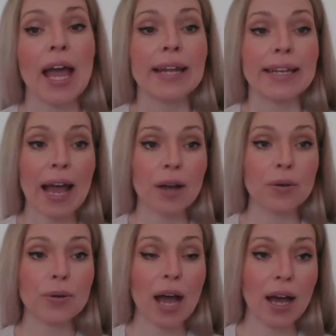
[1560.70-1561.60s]

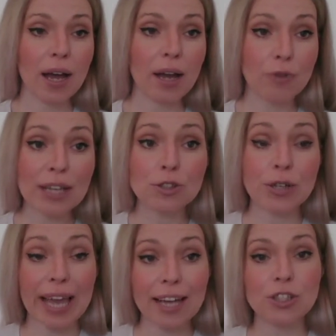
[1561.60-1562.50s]
Now,
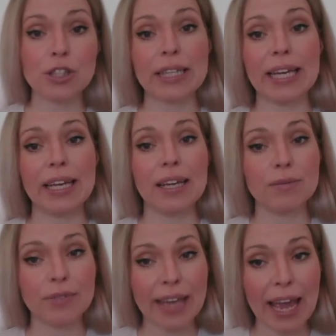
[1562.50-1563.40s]
rhetoric actually
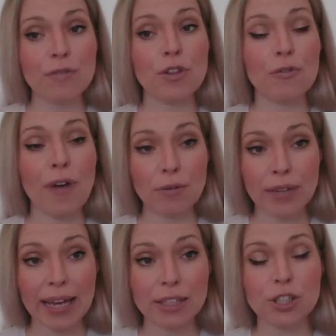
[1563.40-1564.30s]
gave the
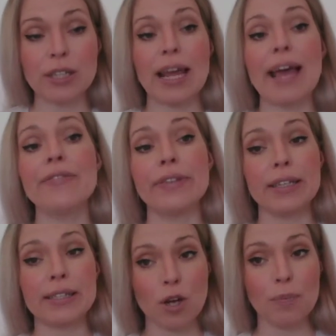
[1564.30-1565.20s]
foundation and the
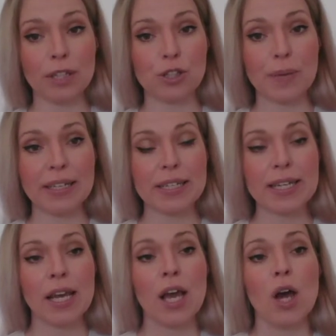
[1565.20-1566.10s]

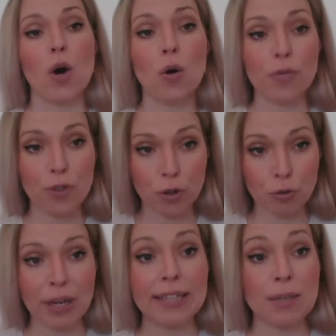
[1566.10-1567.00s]
establishment of the
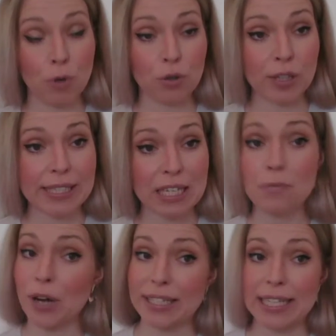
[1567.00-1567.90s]
Greek democracy,
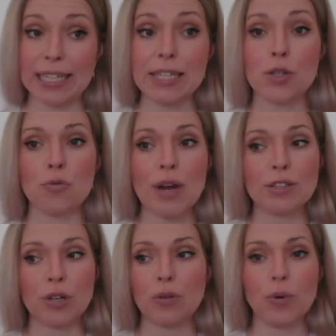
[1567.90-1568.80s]
practically. So
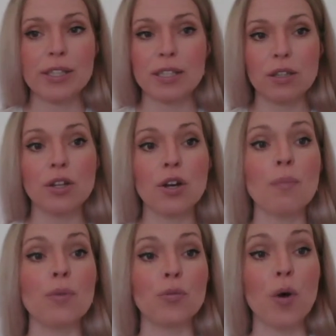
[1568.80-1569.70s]
rhetoric was the
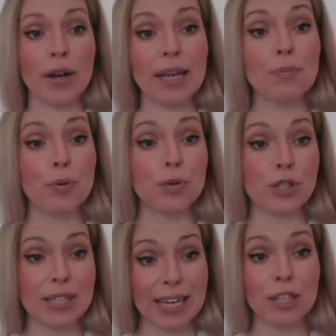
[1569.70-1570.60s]
number one
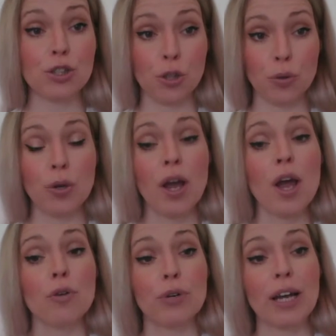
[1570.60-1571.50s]
important issue
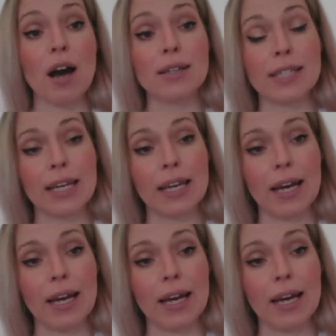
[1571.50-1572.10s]
regarding